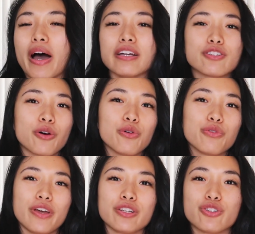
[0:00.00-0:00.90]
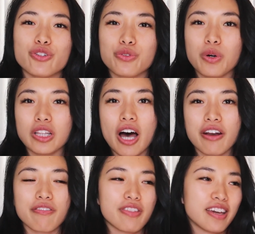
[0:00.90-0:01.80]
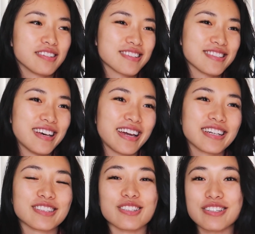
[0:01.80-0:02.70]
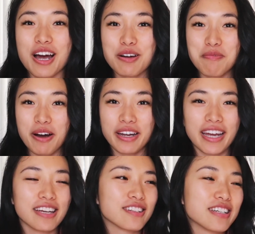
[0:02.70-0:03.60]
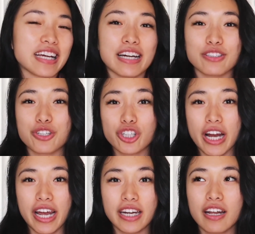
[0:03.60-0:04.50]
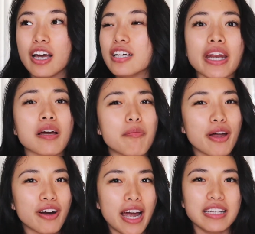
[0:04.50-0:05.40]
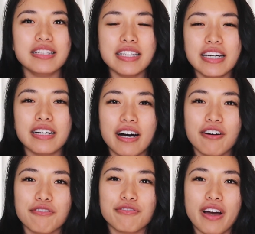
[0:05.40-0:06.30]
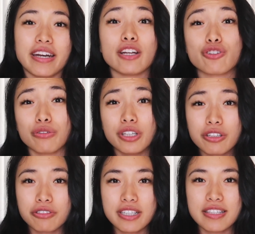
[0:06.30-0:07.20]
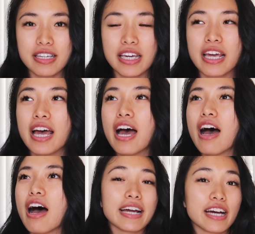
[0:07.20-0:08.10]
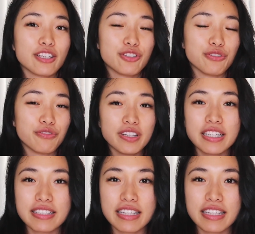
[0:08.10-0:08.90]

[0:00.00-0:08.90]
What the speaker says: I dove into a lot of things like the stock market, learning how to trade, getting a better idea of financial literacy. I got into fitness